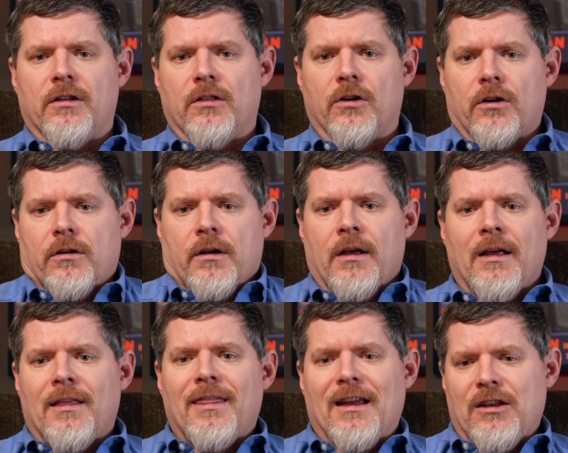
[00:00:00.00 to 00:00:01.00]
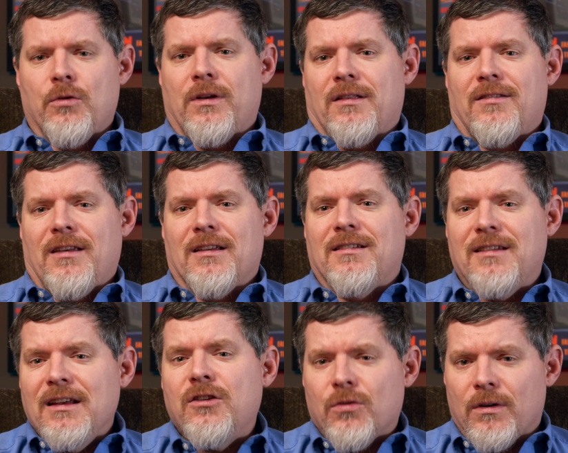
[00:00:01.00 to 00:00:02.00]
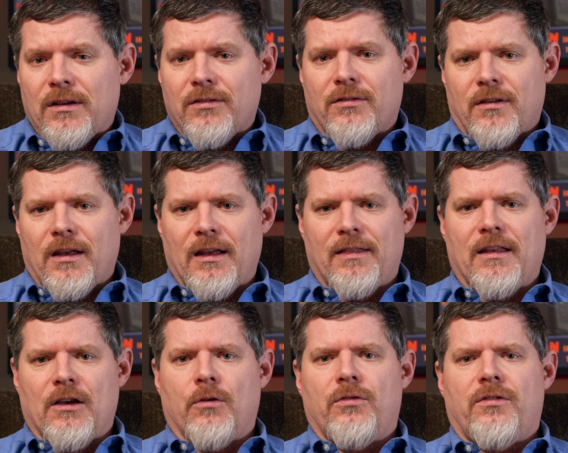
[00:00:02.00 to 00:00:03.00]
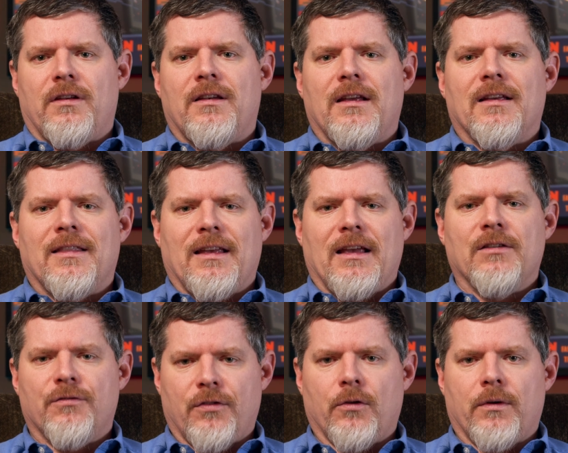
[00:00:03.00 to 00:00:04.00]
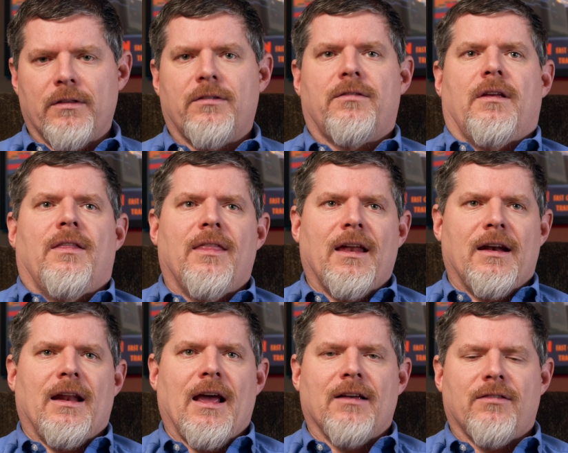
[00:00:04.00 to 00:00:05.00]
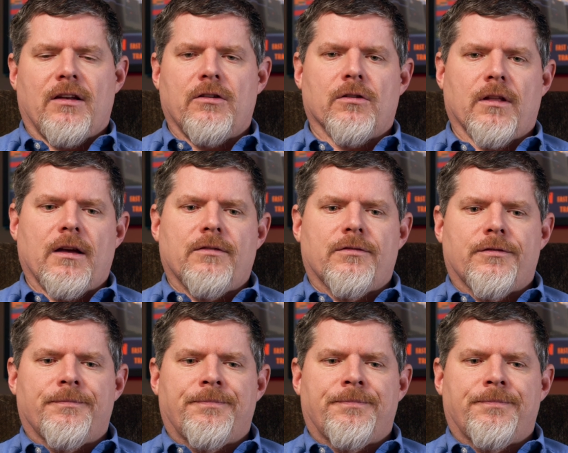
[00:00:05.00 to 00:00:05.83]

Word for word: to learn that you can see a decrease in the O C D and the influence that it has on your life.